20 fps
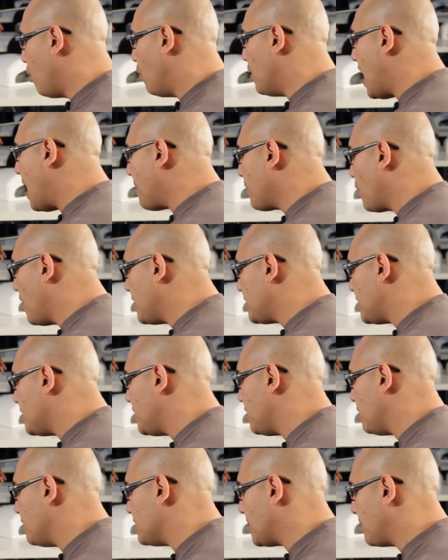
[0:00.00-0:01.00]
What I'm going to
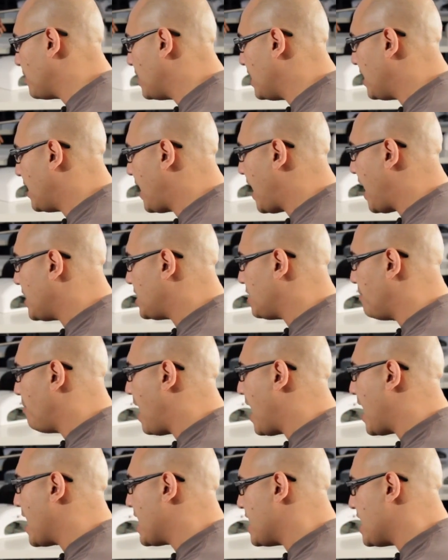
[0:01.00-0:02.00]
do is I'm going to get
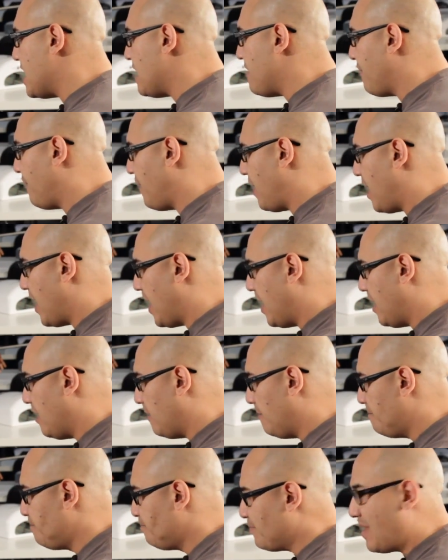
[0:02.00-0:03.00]
my
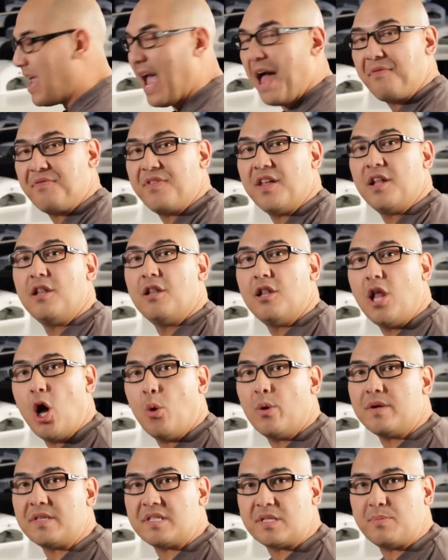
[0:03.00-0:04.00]
e-file at the
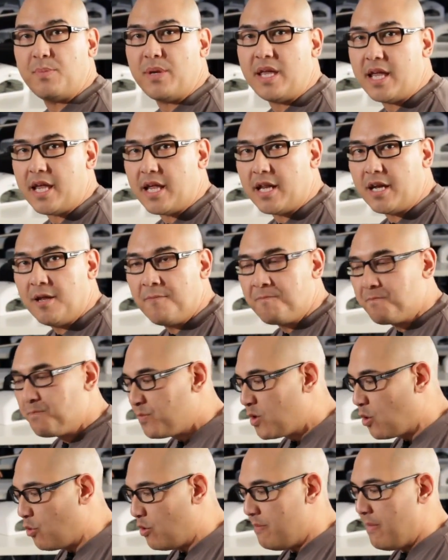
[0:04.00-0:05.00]
lowest speed.
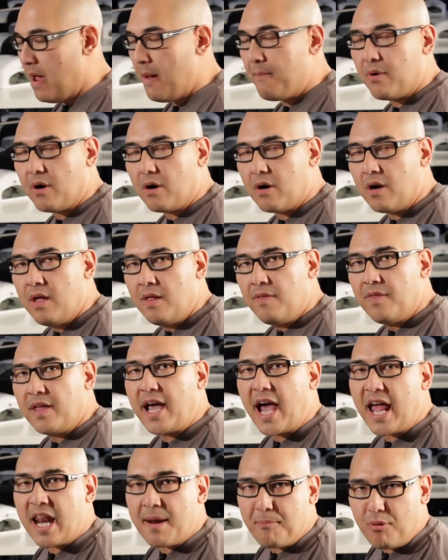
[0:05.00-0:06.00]
Remember,
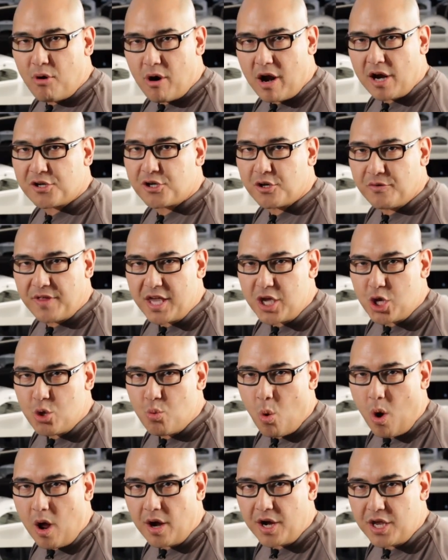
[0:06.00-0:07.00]
the kind of pressure that
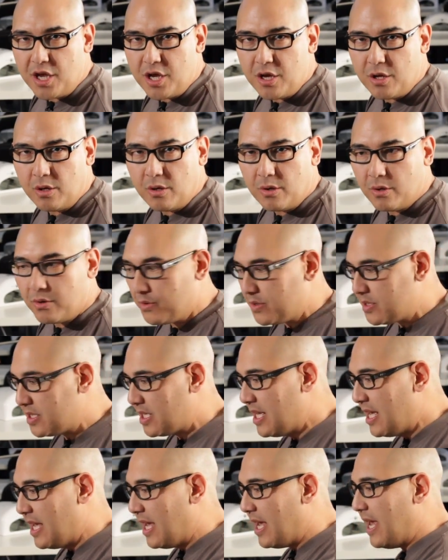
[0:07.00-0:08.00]
you want to
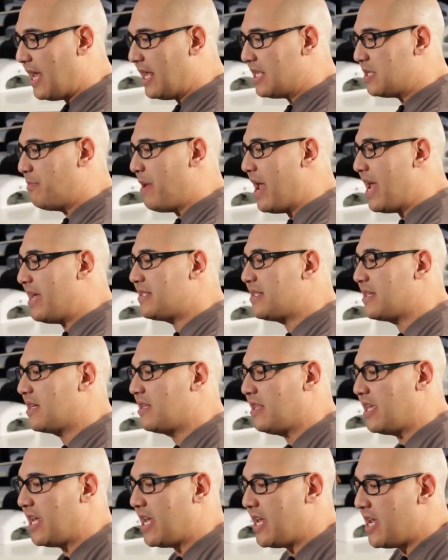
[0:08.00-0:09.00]
use is
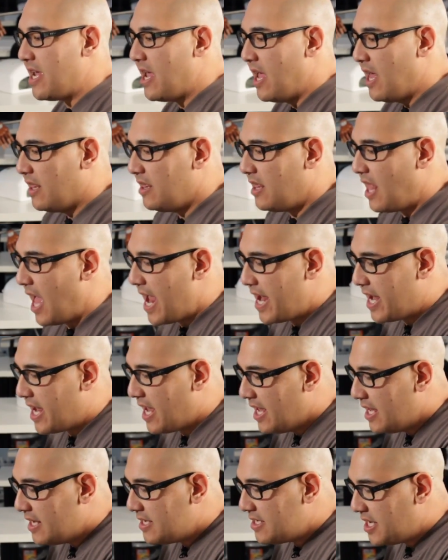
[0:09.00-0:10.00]
basically
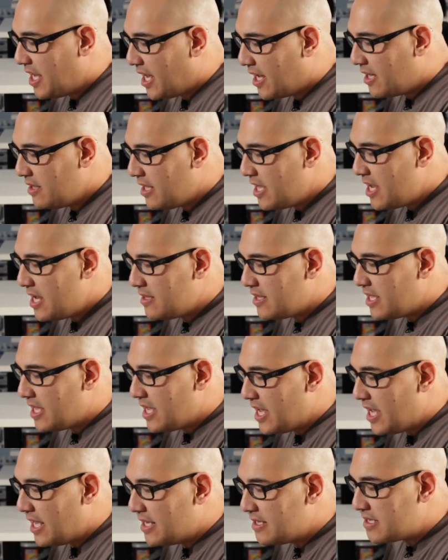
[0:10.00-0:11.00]
like tickling
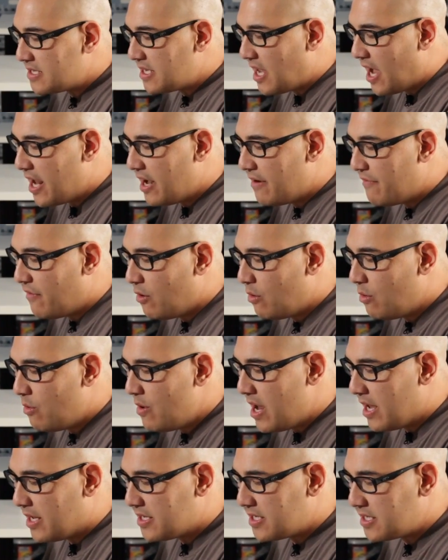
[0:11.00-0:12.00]
the inside of her
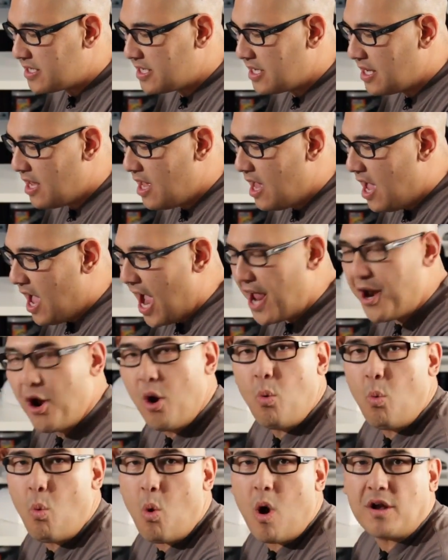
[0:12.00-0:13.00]
wrists. I
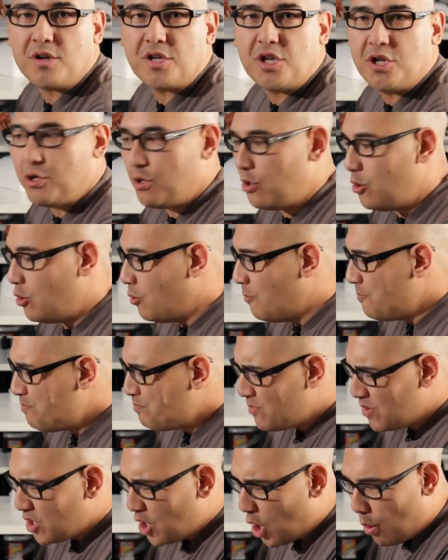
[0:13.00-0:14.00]
don't want to
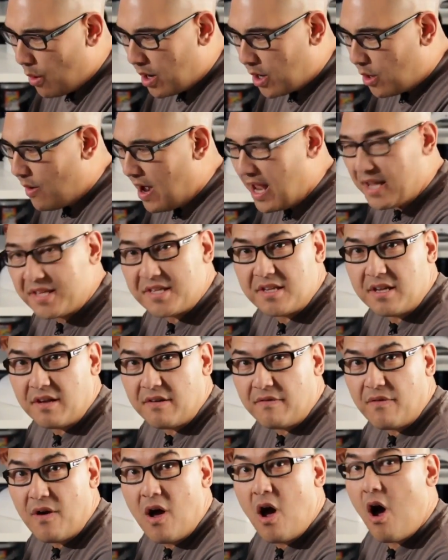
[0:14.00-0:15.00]
go
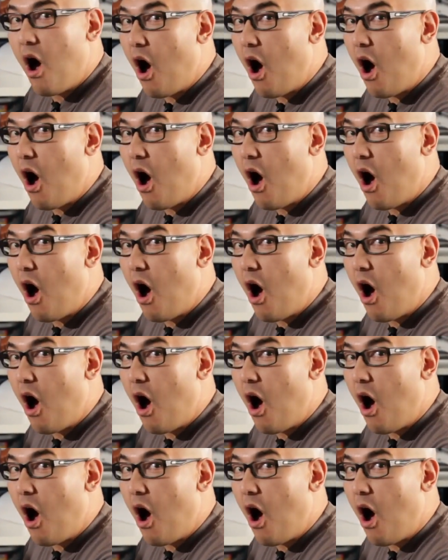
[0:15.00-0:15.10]
aggressive.